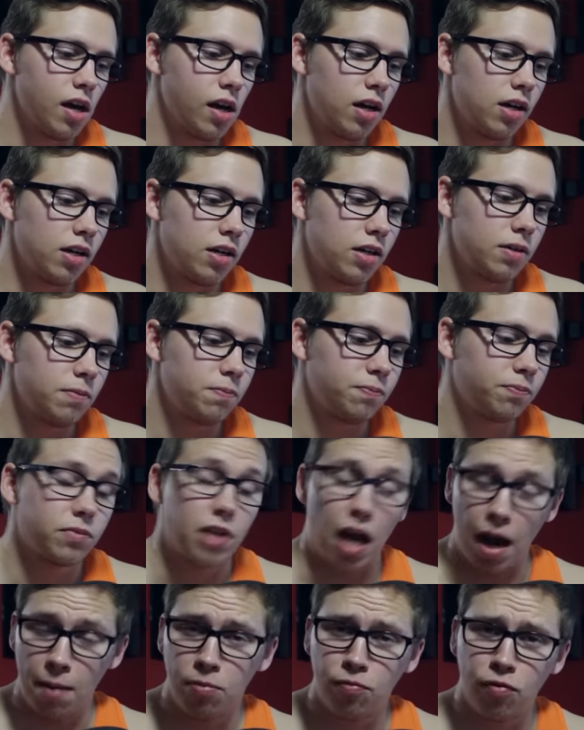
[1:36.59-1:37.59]
I
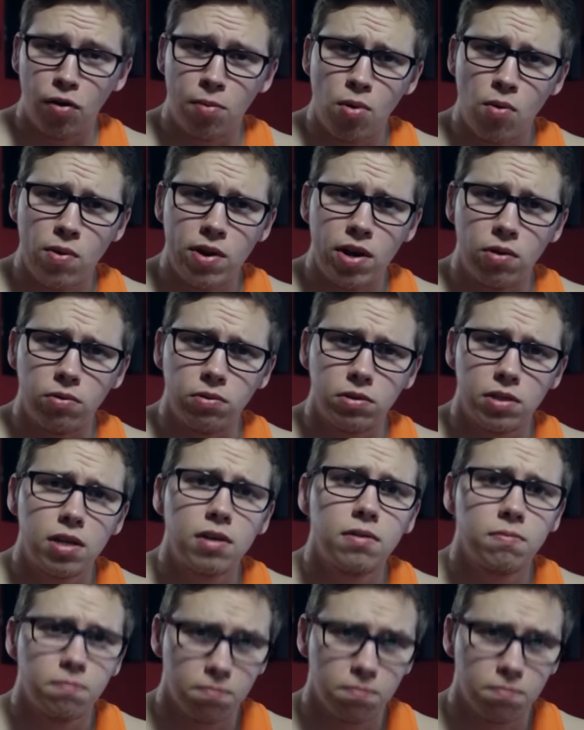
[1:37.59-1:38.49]
prefer burritos.